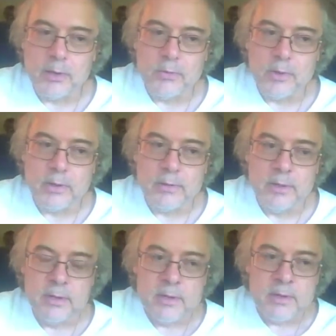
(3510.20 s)
Yeah. I
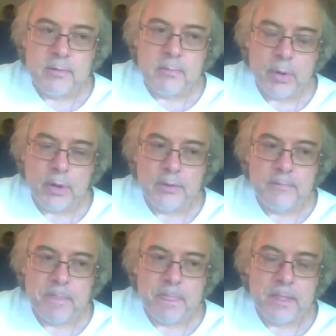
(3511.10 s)
don't, yeah. But
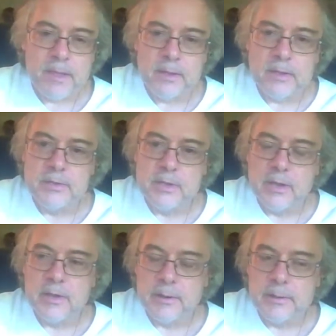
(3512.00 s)
it's
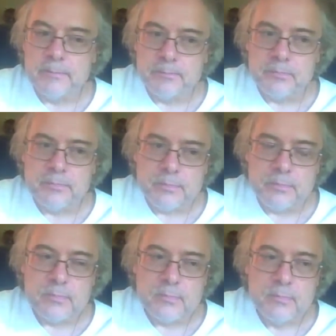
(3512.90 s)
a, uh,
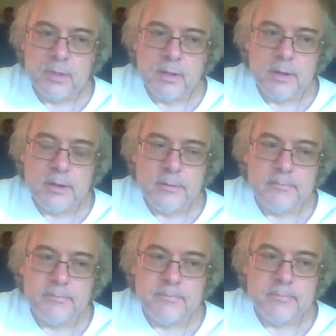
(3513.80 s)

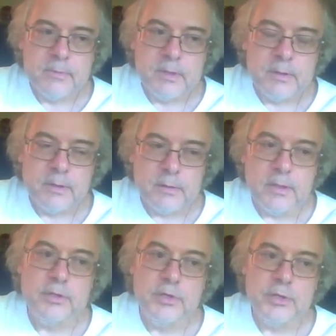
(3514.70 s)
um, uh,
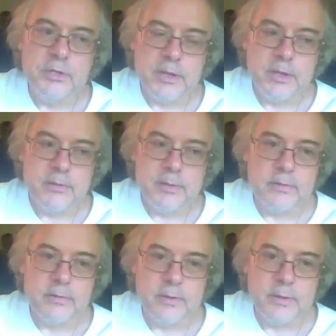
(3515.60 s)
let's just say that
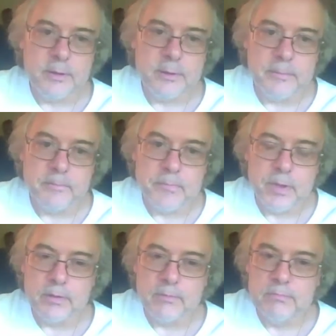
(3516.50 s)
um,
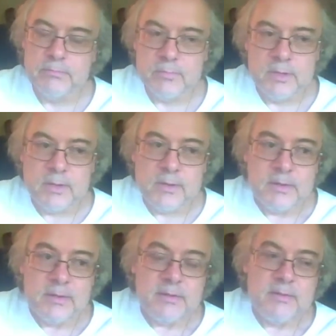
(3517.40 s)
the,
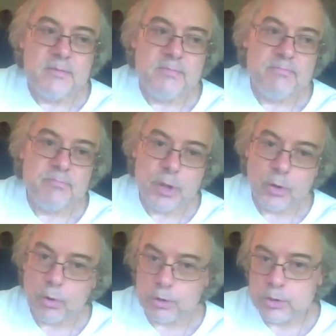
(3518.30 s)
there
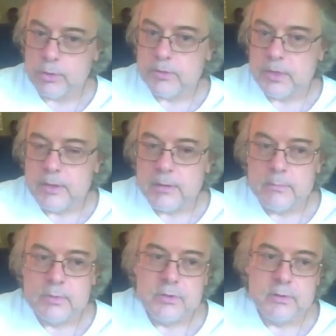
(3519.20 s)
are adult
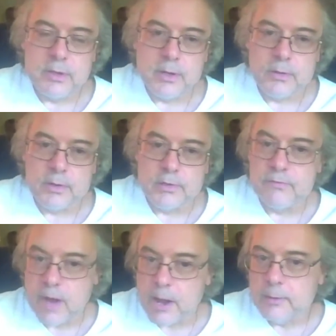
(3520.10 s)
themes, there is
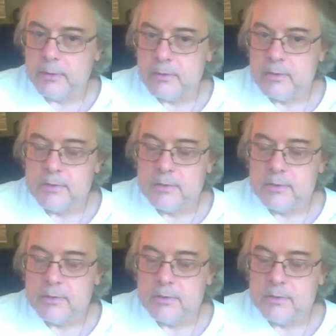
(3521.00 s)
violence,